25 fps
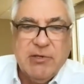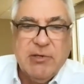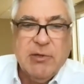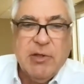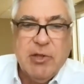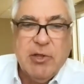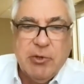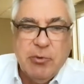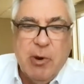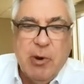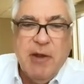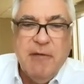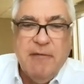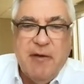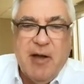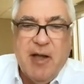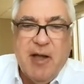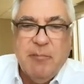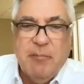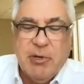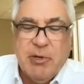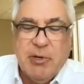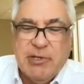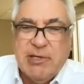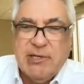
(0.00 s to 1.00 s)
So the
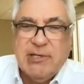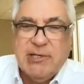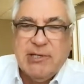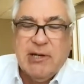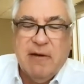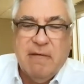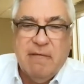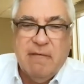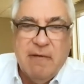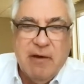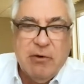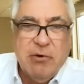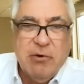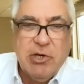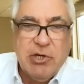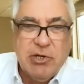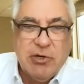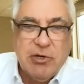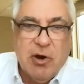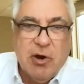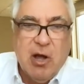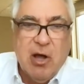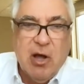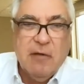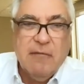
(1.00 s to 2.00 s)
25 puts us in a very
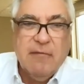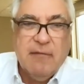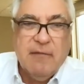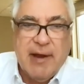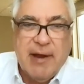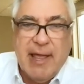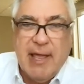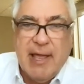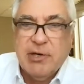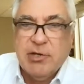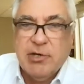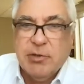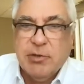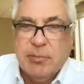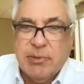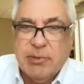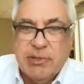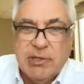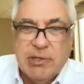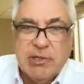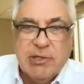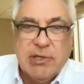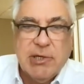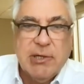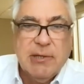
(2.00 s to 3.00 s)
strong financial
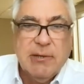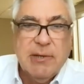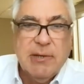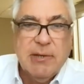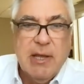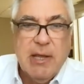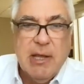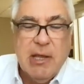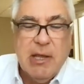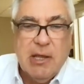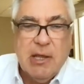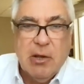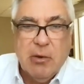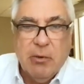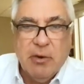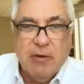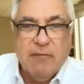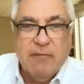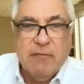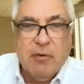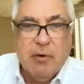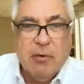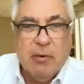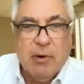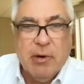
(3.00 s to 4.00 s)
position going
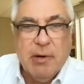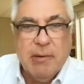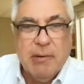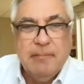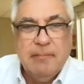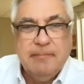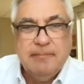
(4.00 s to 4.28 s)
forward.